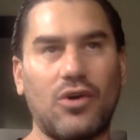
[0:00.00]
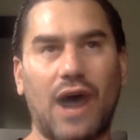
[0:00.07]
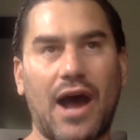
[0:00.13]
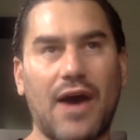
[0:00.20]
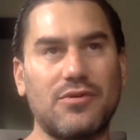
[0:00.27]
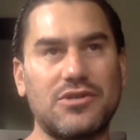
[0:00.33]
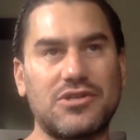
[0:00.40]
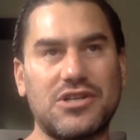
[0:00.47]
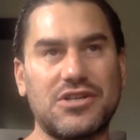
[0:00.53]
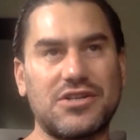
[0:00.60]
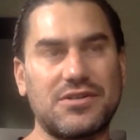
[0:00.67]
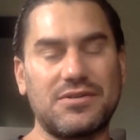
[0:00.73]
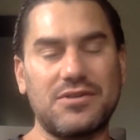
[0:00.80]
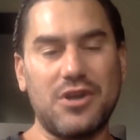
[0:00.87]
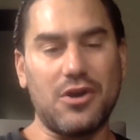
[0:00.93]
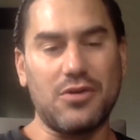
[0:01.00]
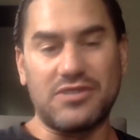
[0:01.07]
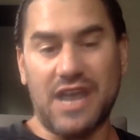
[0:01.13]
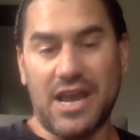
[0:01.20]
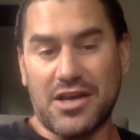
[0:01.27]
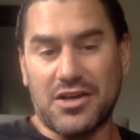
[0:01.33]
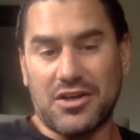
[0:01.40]
I was just,
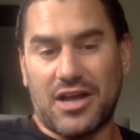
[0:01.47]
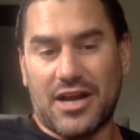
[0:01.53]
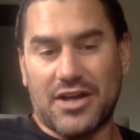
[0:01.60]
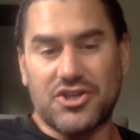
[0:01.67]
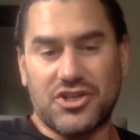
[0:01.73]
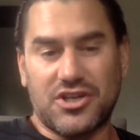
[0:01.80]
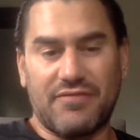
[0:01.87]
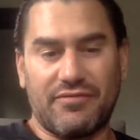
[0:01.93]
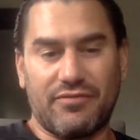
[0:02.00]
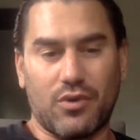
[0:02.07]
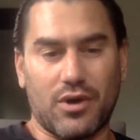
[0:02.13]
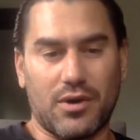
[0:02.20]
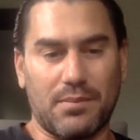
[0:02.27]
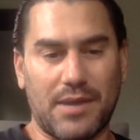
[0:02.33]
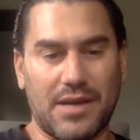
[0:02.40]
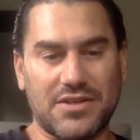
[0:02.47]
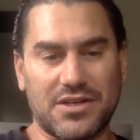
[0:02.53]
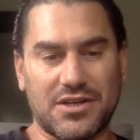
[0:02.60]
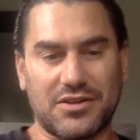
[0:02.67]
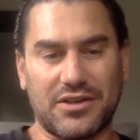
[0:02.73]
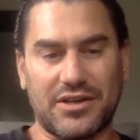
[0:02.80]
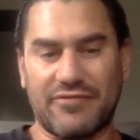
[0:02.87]
taking a lot of shit for it,
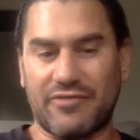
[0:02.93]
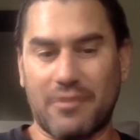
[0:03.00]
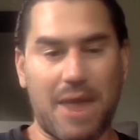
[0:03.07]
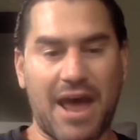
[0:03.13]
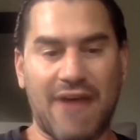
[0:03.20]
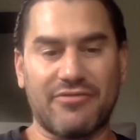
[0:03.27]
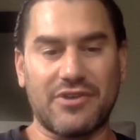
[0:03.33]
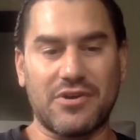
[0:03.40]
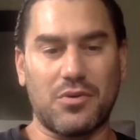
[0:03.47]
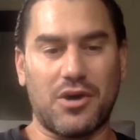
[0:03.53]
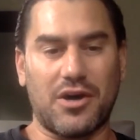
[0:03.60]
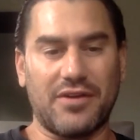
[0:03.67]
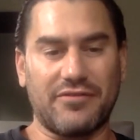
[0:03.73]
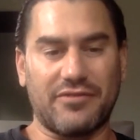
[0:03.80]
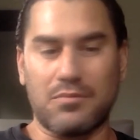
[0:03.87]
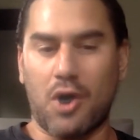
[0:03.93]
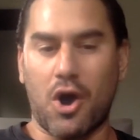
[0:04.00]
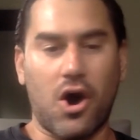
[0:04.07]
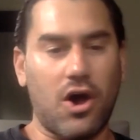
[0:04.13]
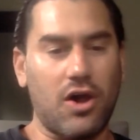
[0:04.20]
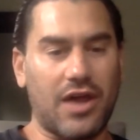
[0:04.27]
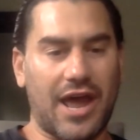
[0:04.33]
basically, from everyone, from
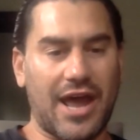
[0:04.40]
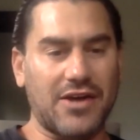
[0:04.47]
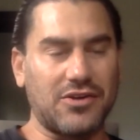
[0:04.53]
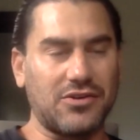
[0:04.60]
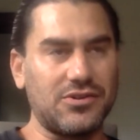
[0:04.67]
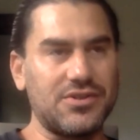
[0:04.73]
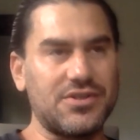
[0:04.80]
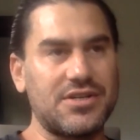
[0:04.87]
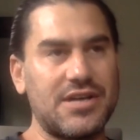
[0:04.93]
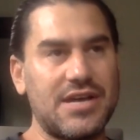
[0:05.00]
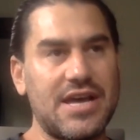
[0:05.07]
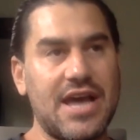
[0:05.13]
all angles.